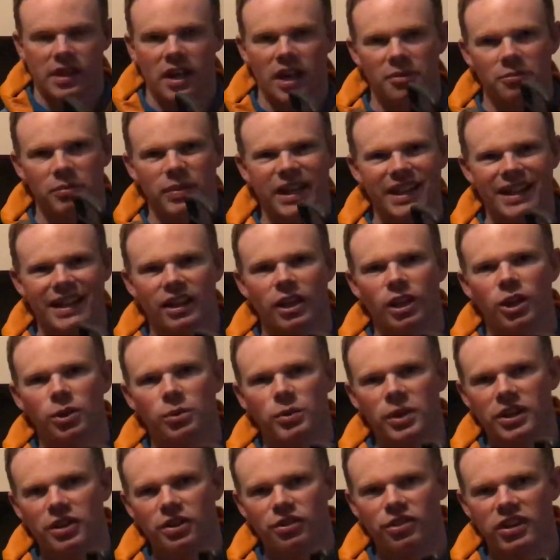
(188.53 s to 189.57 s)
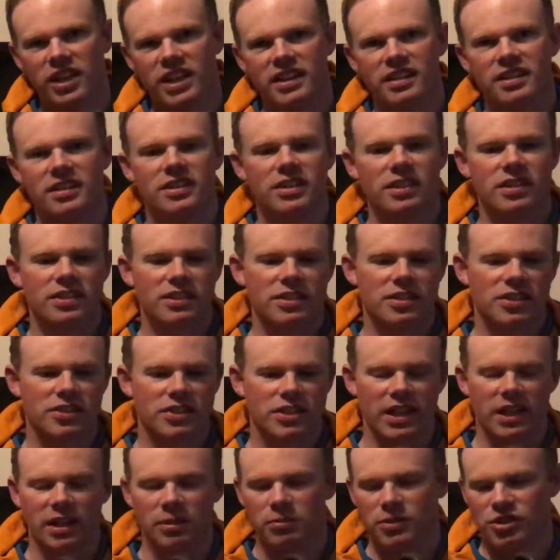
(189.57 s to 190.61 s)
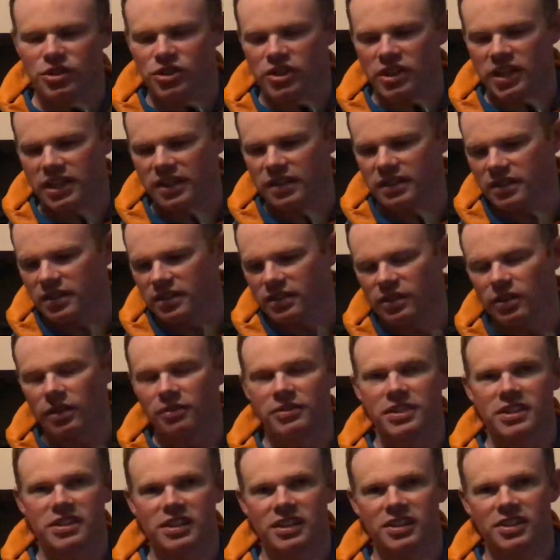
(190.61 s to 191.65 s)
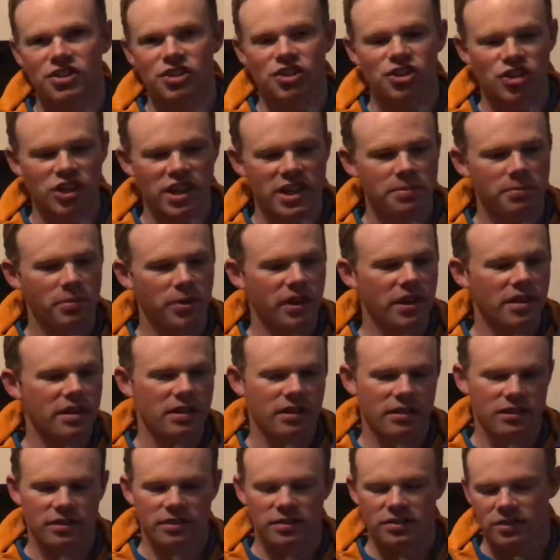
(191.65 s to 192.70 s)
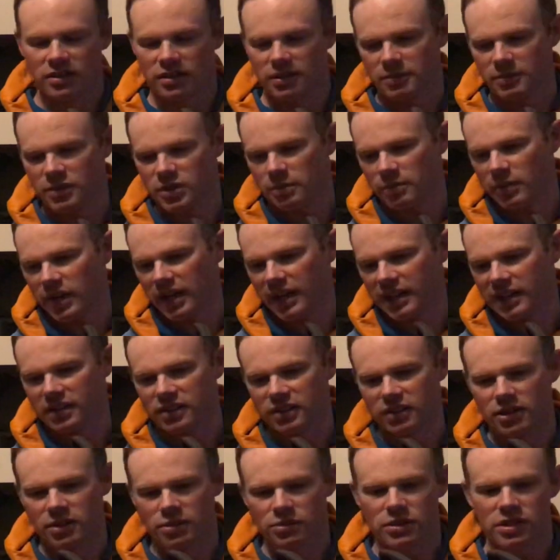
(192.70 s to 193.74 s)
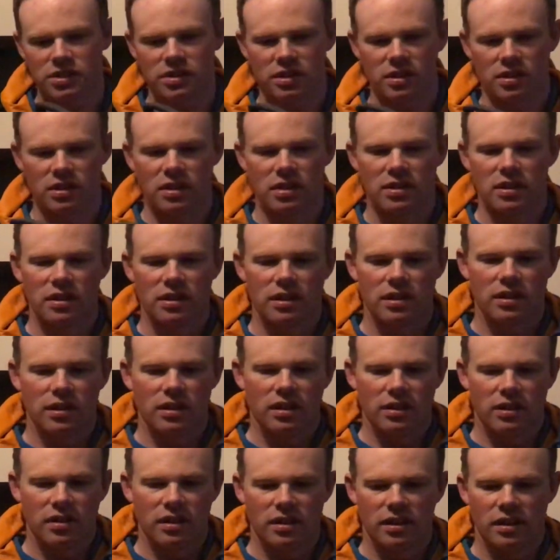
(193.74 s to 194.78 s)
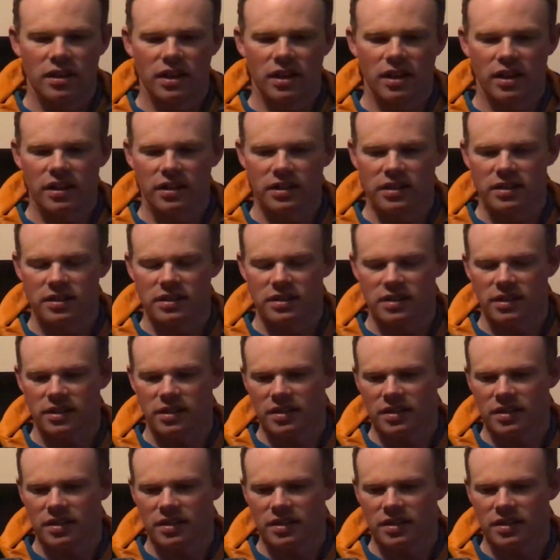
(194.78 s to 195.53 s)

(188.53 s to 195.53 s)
And being a lower grade Stihl machine, obviously it's cheaper to buy and use, and